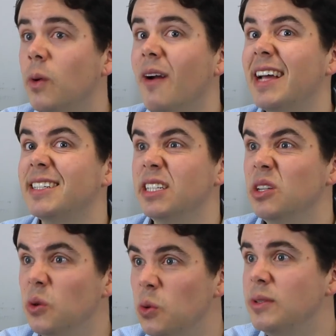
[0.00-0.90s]
we're actually
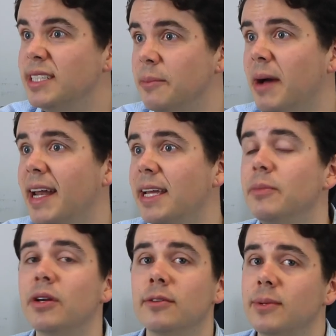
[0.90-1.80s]
losing money
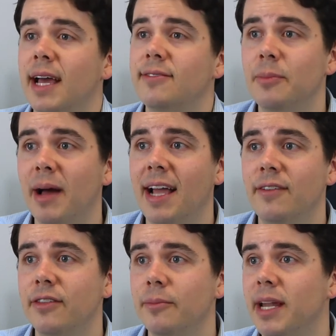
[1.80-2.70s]
because we have to pay
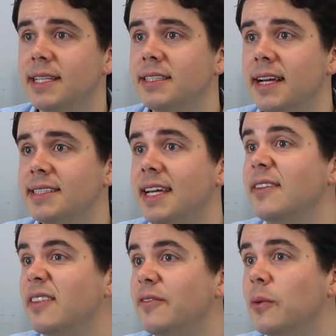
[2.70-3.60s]
for the blood test
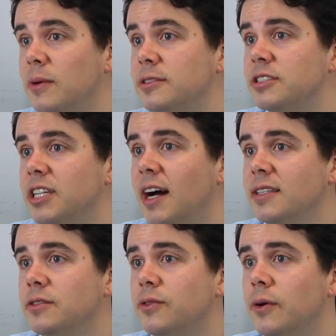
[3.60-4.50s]
even if it wasn't
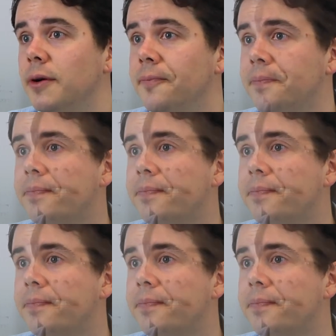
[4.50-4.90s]
charged for.